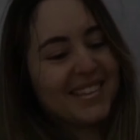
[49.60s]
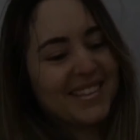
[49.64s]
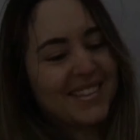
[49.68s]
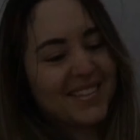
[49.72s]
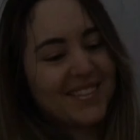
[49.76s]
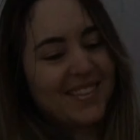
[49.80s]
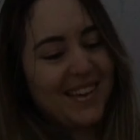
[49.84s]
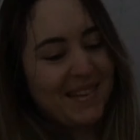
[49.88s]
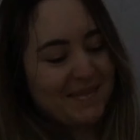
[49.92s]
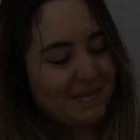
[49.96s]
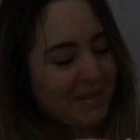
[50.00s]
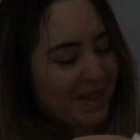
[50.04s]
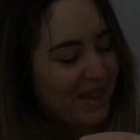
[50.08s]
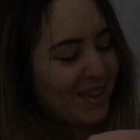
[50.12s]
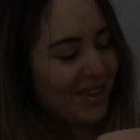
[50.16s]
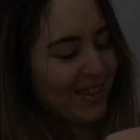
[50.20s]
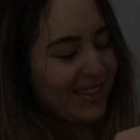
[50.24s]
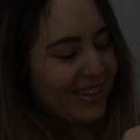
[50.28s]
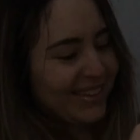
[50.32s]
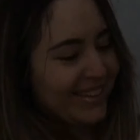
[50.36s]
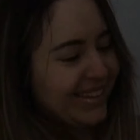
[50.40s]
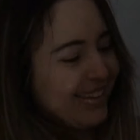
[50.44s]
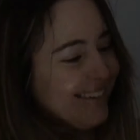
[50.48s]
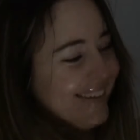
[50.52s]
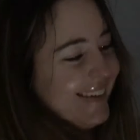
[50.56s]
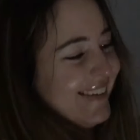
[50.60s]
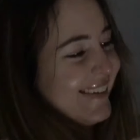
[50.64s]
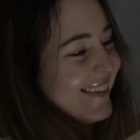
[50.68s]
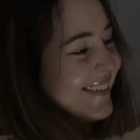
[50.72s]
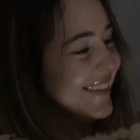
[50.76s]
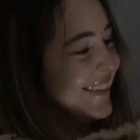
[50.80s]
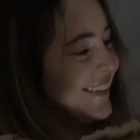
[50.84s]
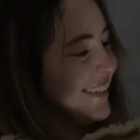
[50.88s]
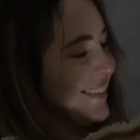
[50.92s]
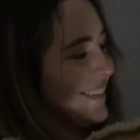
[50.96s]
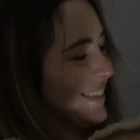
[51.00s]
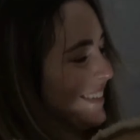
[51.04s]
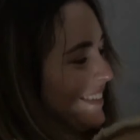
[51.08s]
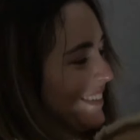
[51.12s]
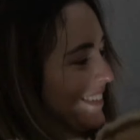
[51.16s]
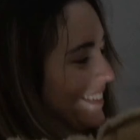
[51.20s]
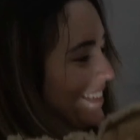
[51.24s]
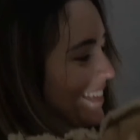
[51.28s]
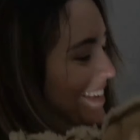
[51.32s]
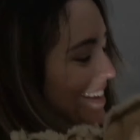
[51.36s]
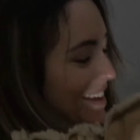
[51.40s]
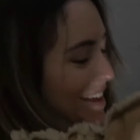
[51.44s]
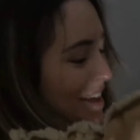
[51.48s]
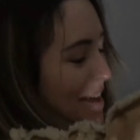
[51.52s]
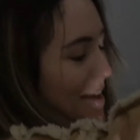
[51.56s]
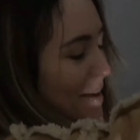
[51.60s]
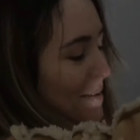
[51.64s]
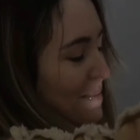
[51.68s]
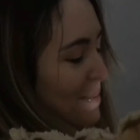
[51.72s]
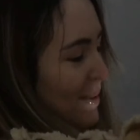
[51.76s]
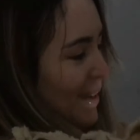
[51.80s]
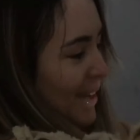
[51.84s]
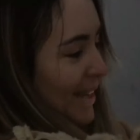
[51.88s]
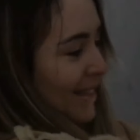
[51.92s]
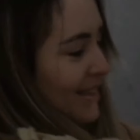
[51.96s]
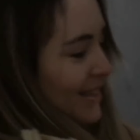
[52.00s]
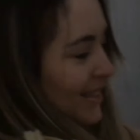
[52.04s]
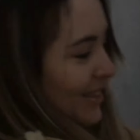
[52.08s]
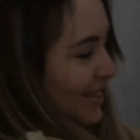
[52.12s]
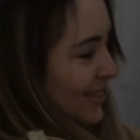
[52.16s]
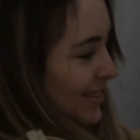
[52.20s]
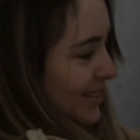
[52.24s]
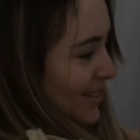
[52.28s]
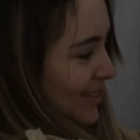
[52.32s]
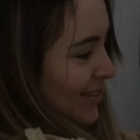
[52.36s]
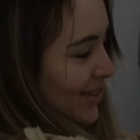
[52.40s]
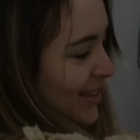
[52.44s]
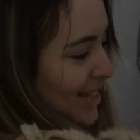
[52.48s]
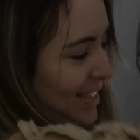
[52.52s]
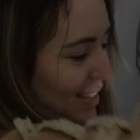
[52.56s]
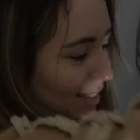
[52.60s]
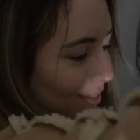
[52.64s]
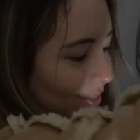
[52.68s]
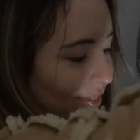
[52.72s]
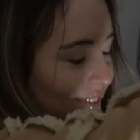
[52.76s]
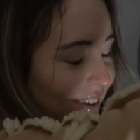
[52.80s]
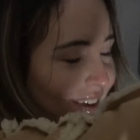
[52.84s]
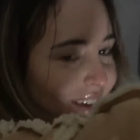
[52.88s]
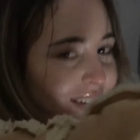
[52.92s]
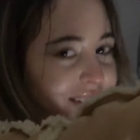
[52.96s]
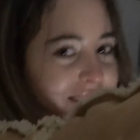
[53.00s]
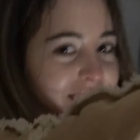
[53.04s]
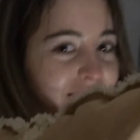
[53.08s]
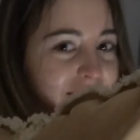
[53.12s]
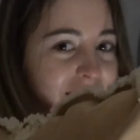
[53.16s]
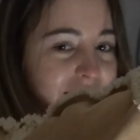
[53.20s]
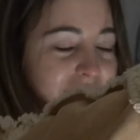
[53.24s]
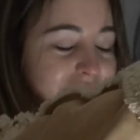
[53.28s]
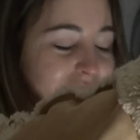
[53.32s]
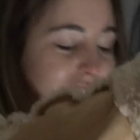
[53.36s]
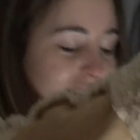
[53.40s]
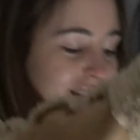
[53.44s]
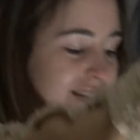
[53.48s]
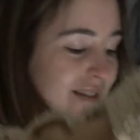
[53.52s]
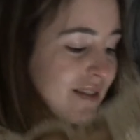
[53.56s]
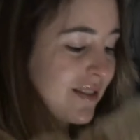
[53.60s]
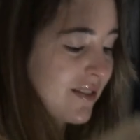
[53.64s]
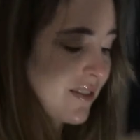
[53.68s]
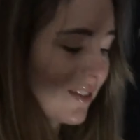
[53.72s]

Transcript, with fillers: so. I'm good. But it looks quite fancy. It's